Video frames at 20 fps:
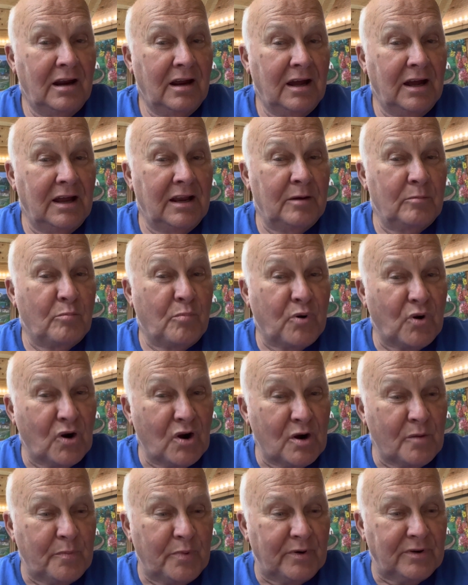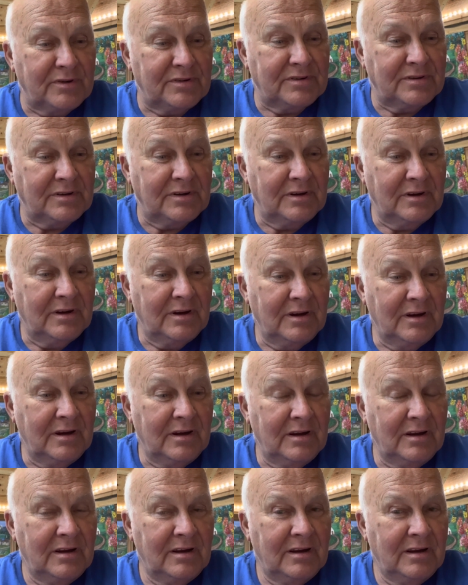and purpose
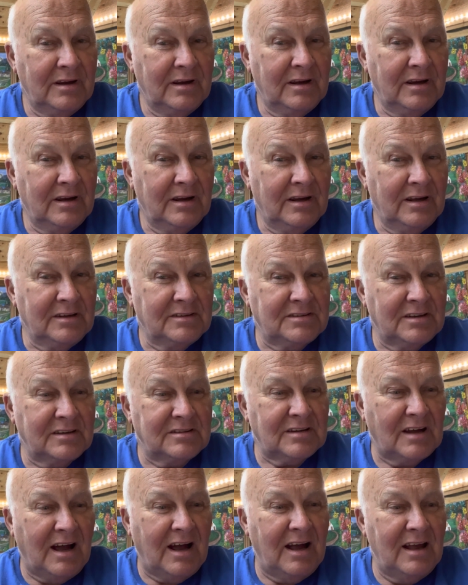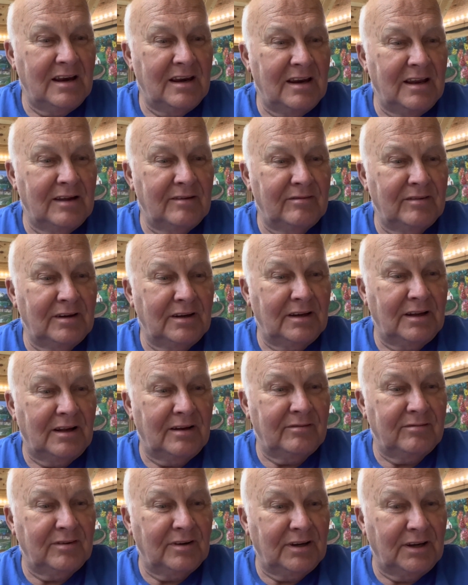and such a high level
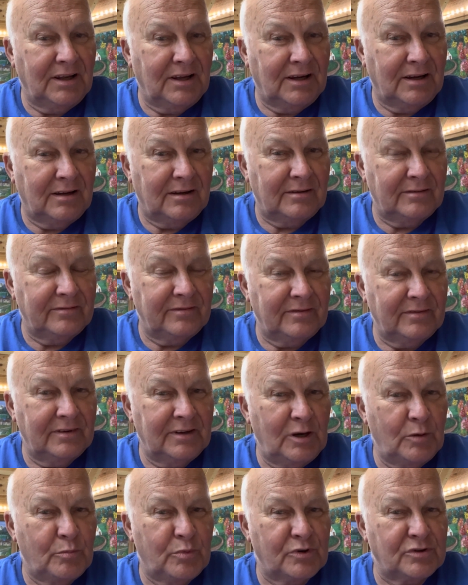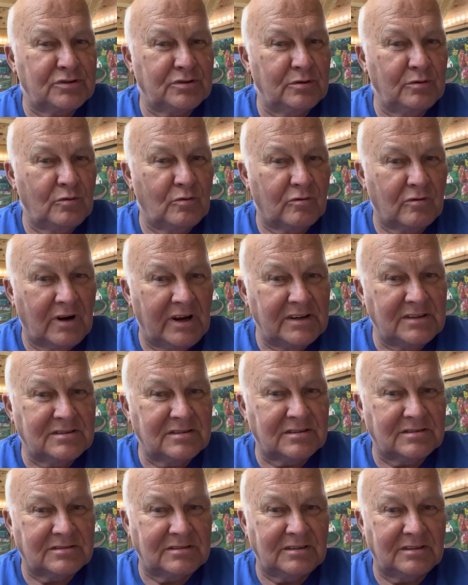of love and pursued
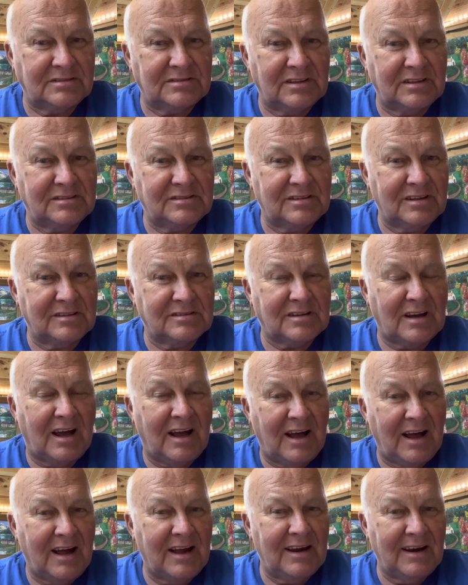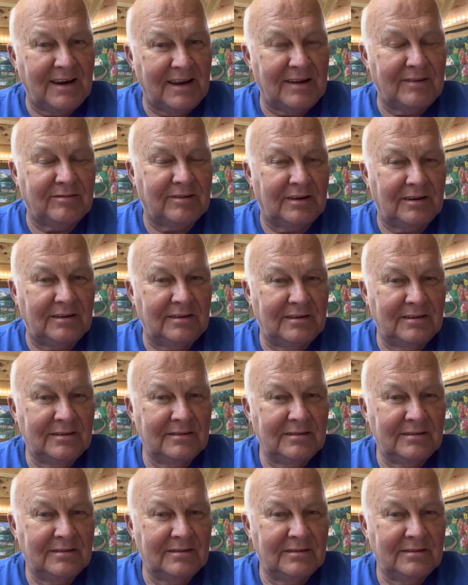righteousness at such a high level,